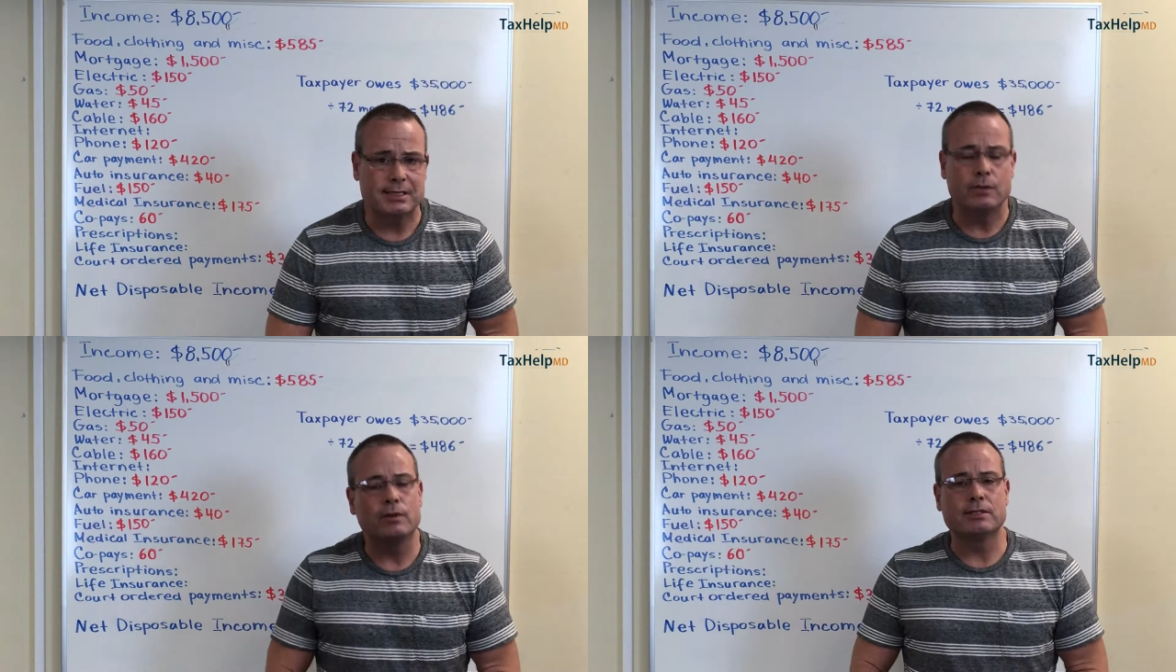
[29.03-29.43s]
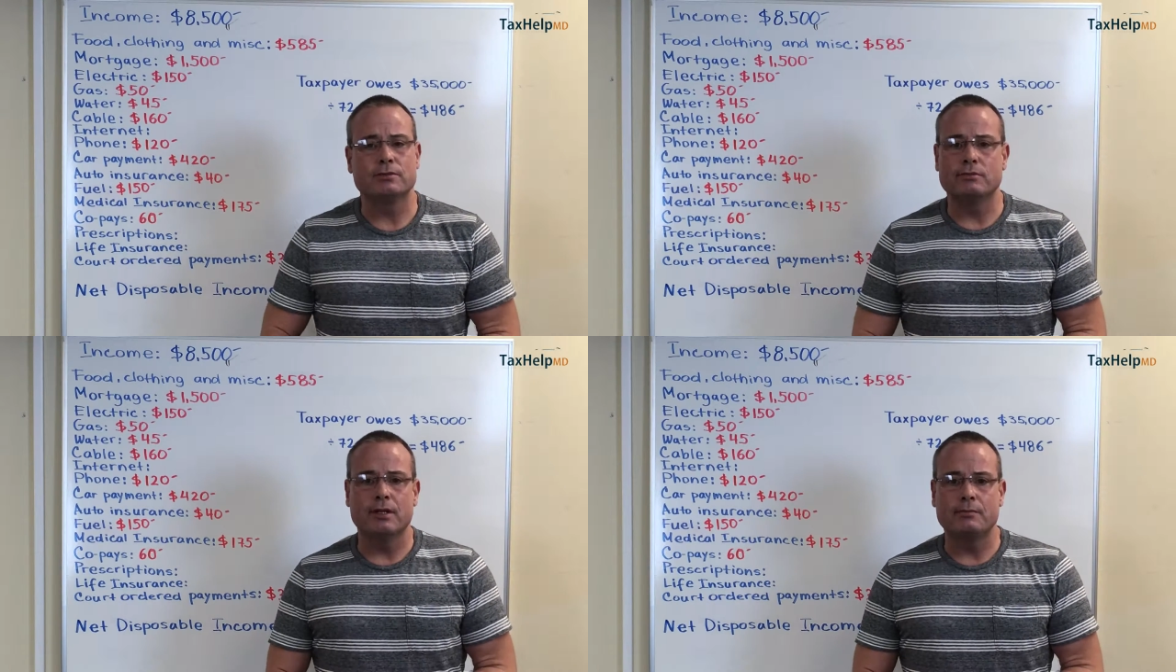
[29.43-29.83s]
it wasn't
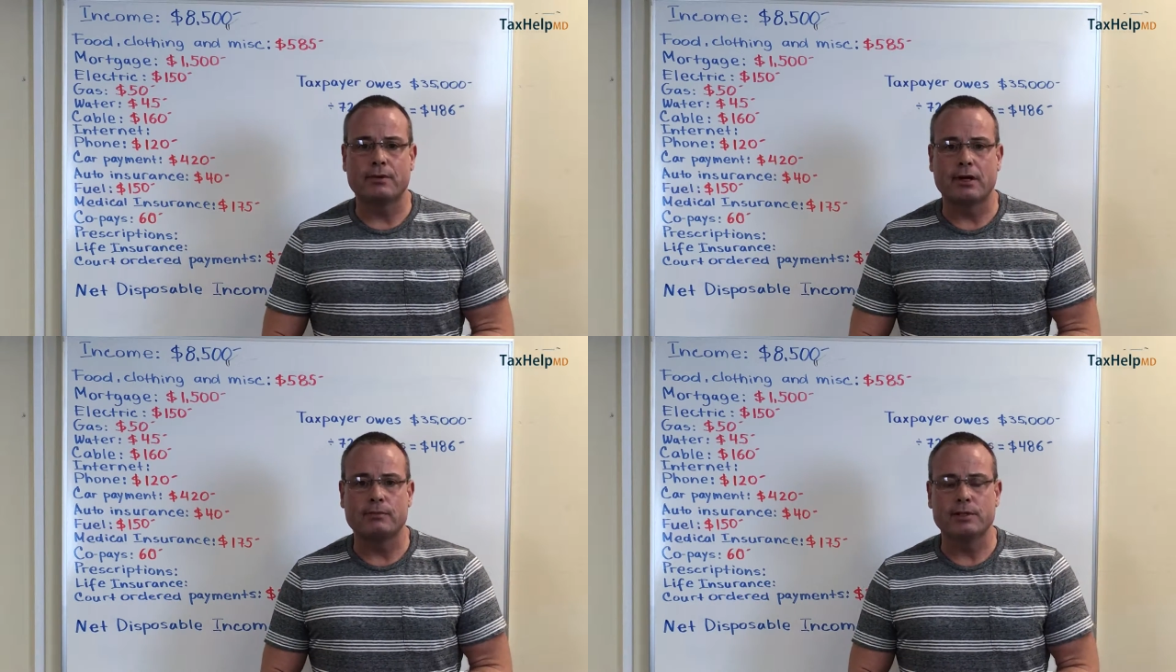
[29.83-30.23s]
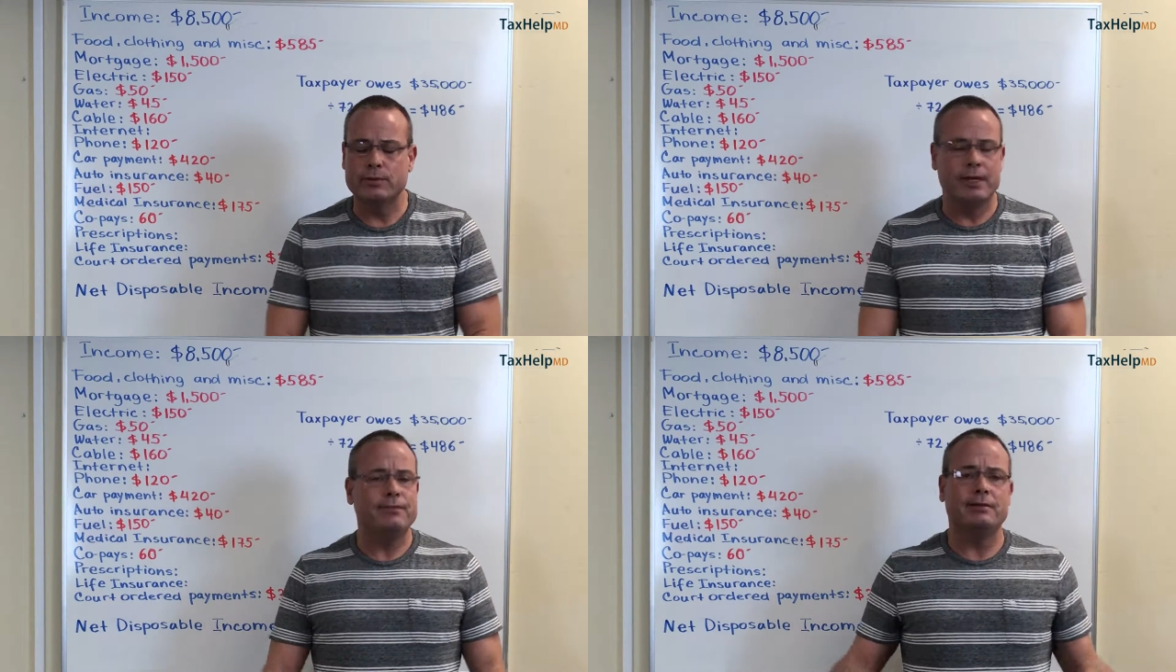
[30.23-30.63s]
run properly,
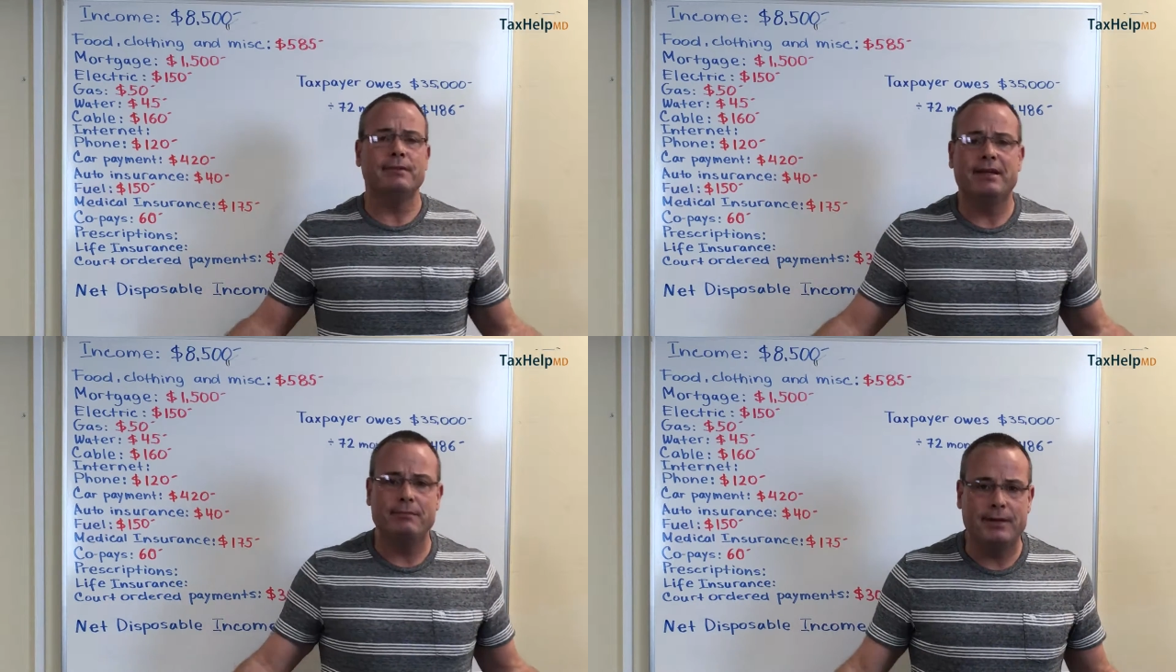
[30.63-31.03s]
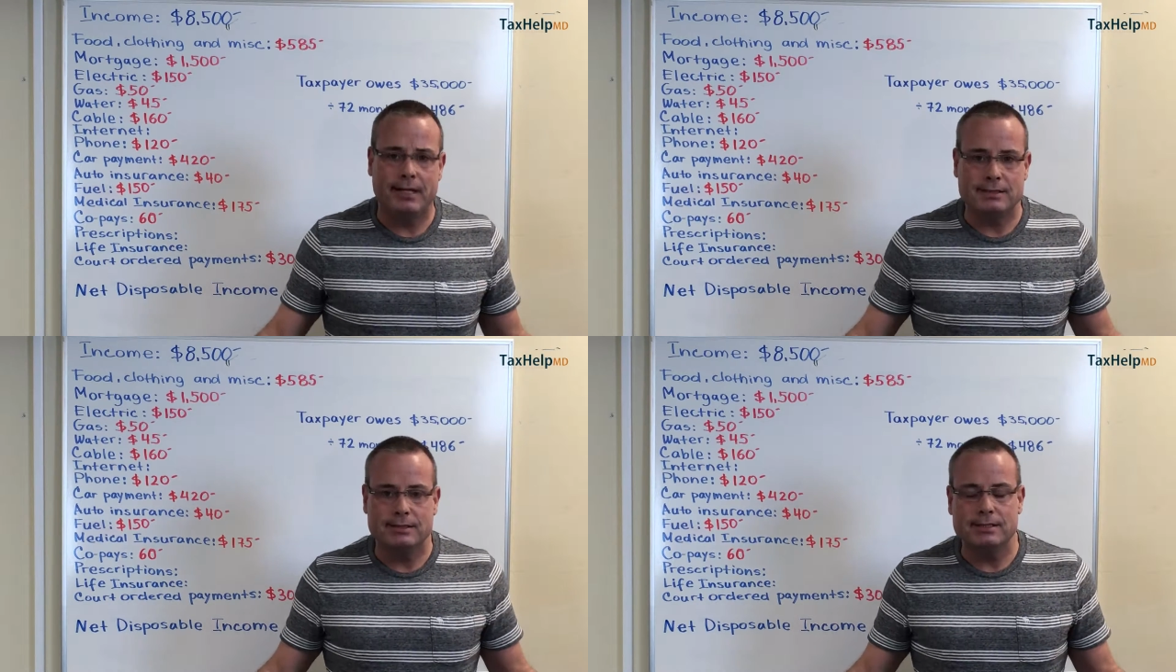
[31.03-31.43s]
whatever it may have been,
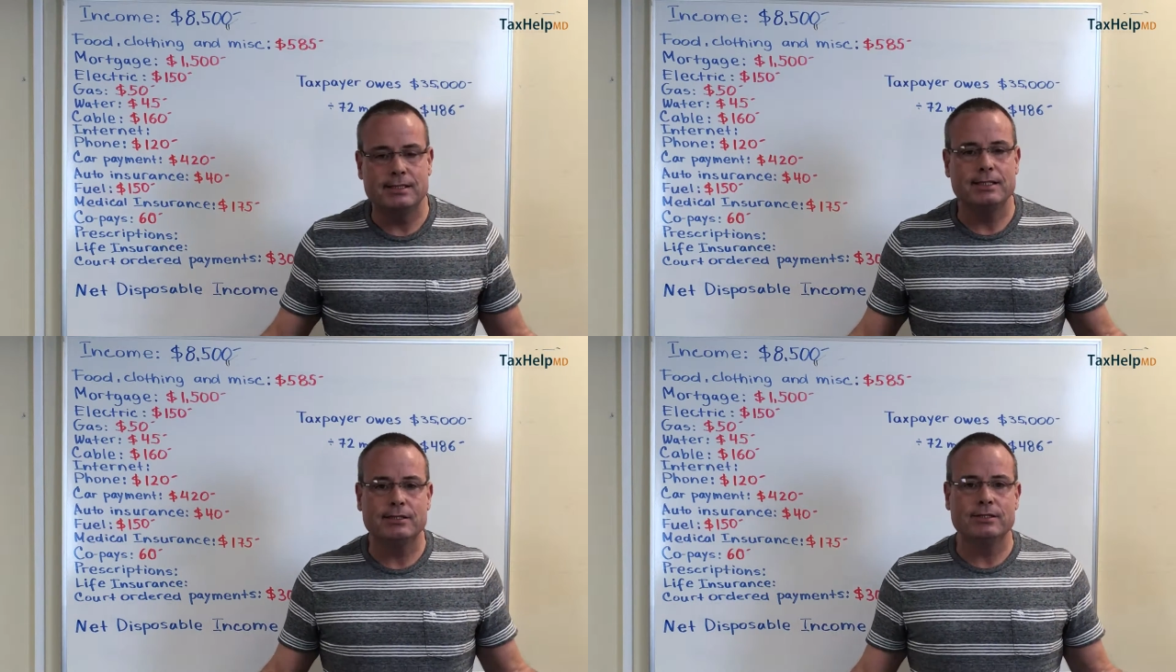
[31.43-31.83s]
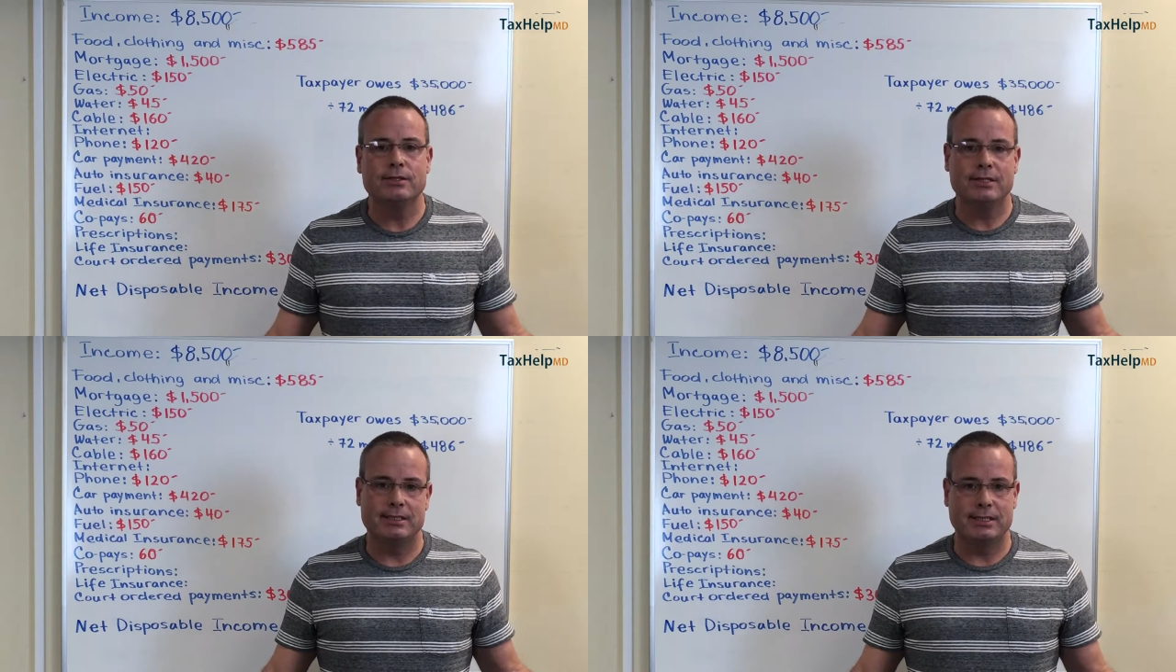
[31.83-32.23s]
you didn't do
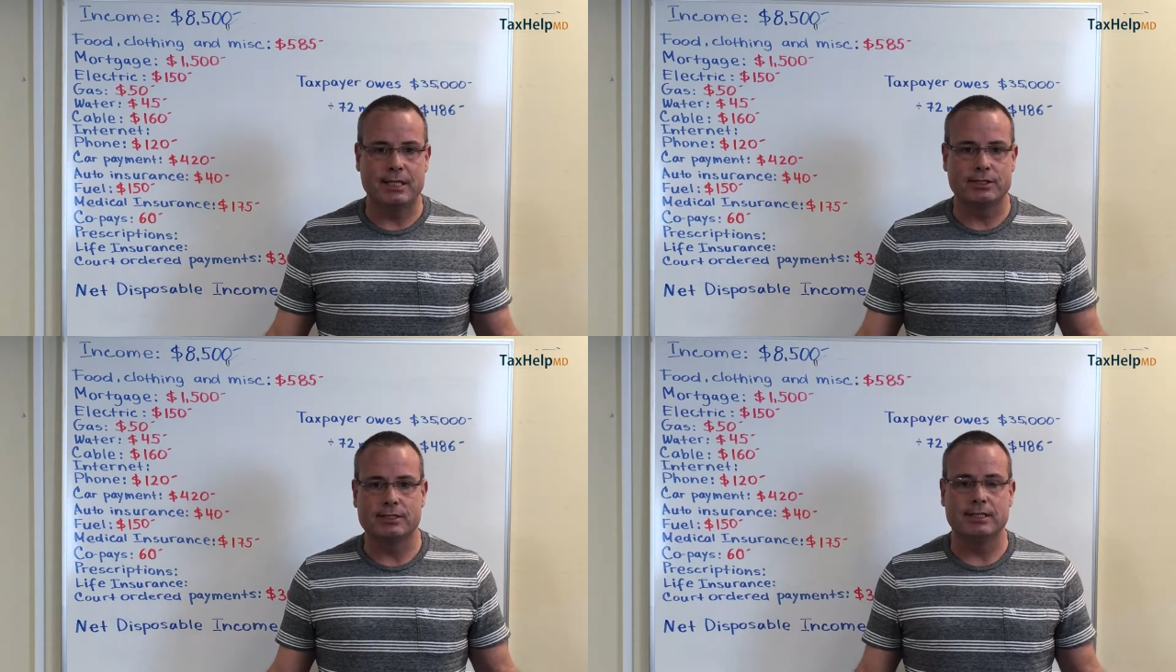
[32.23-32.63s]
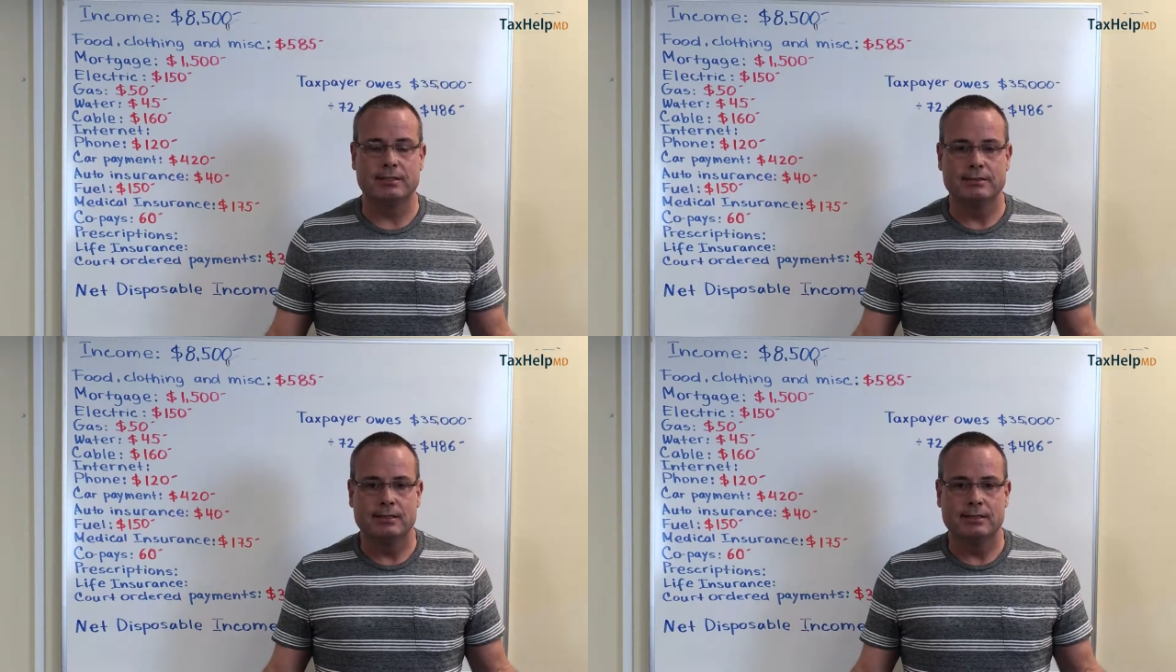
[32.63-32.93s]
it intentionally.